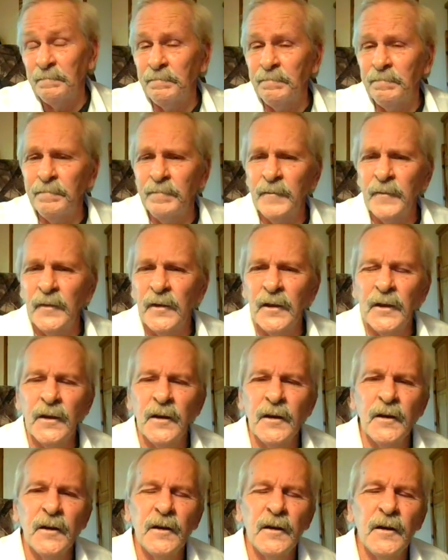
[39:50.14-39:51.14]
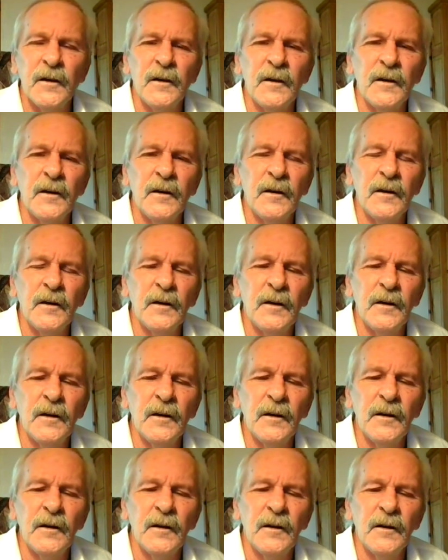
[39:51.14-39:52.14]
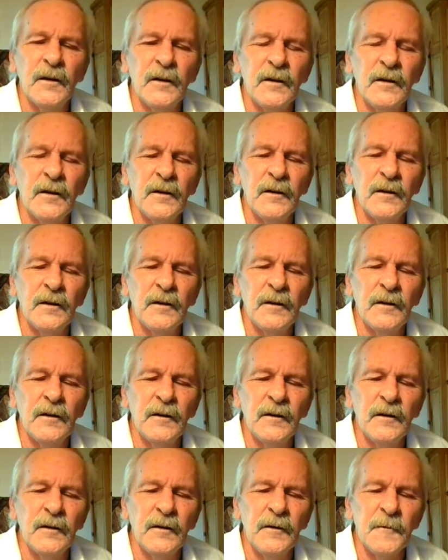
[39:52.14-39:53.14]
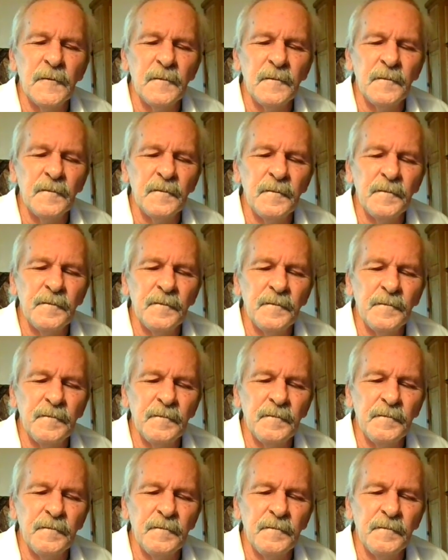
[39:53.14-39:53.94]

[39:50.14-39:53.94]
Nothing is said.